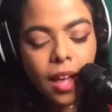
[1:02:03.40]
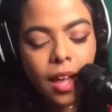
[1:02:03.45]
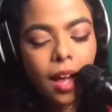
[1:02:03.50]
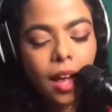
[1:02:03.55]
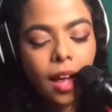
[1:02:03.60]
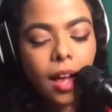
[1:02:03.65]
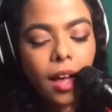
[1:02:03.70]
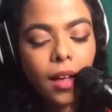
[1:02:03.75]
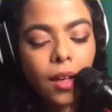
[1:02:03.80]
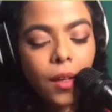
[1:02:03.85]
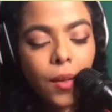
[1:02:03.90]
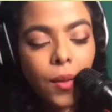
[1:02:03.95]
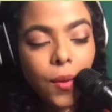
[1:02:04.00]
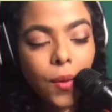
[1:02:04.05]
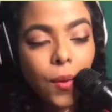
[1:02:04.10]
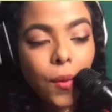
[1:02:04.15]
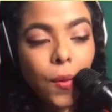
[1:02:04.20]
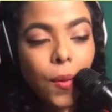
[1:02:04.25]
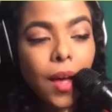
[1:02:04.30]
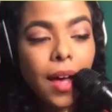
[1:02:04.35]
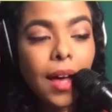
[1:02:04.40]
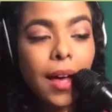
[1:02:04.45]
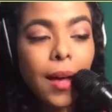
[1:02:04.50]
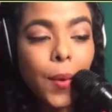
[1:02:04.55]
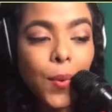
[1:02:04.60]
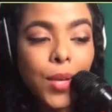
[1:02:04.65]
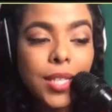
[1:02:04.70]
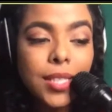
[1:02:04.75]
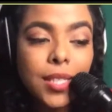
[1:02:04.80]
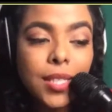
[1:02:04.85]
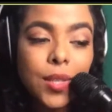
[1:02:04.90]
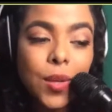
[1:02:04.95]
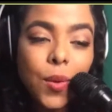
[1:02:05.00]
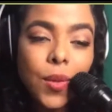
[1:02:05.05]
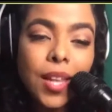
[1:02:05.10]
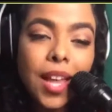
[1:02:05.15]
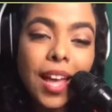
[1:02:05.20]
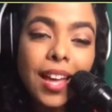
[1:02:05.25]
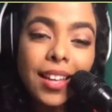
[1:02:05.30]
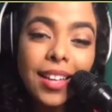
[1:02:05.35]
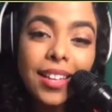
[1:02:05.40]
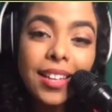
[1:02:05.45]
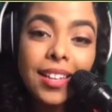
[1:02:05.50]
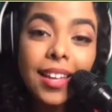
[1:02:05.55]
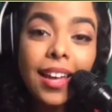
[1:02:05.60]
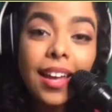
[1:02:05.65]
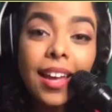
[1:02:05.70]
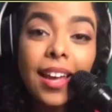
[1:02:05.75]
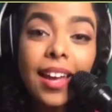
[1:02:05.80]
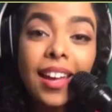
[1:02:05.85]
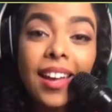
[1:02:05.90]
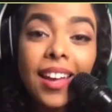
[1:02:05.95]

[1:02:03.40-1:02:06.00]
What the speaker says: Oh, I was so lucky